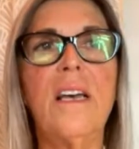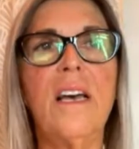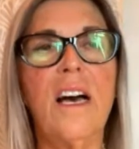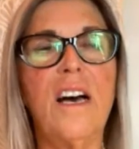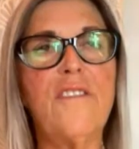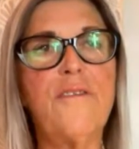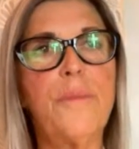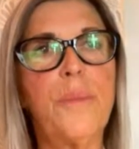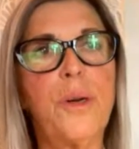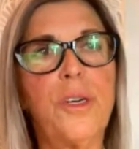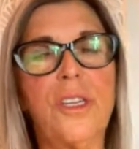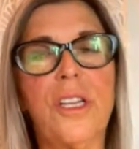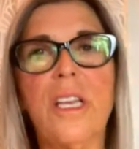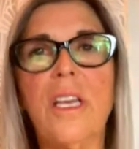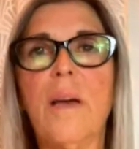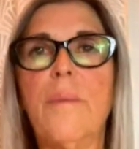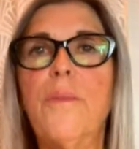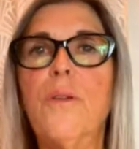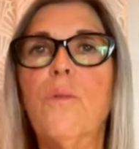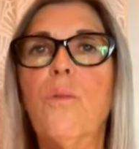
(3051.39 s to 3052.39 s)
of putting
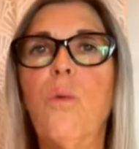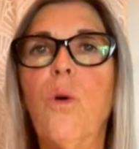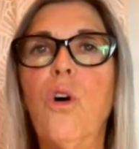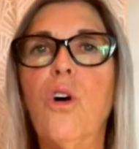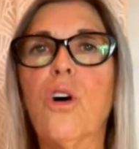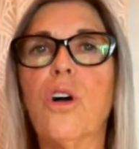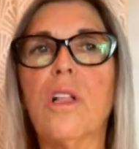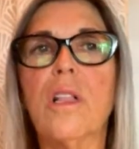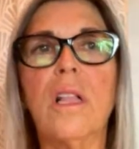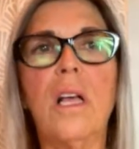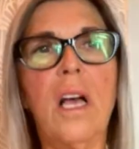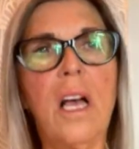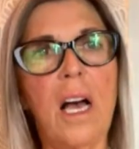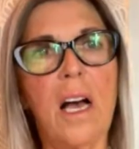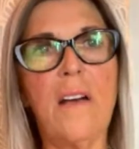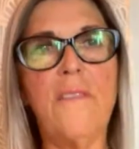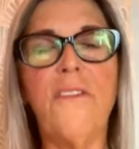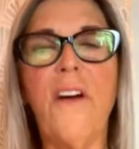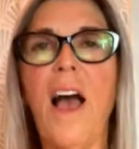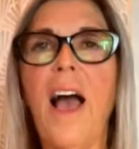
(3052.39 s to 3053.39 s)
up a wall,
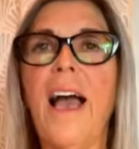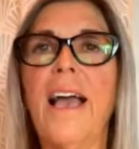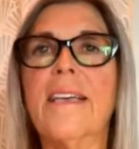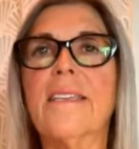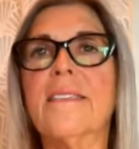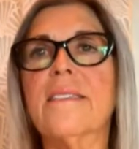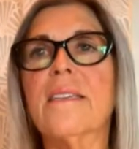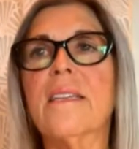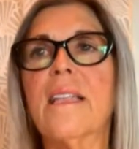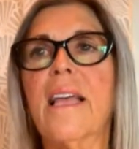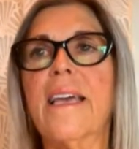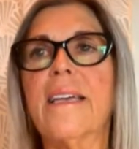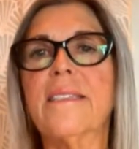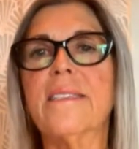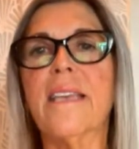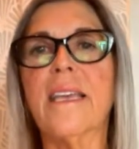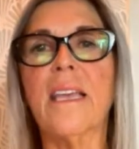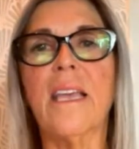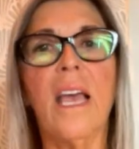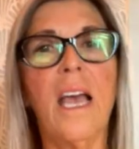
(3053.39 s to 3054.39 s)
of
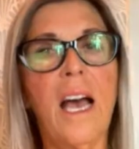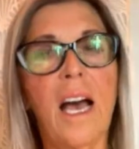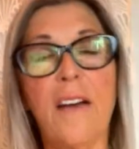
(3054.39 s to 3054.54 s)
isolating,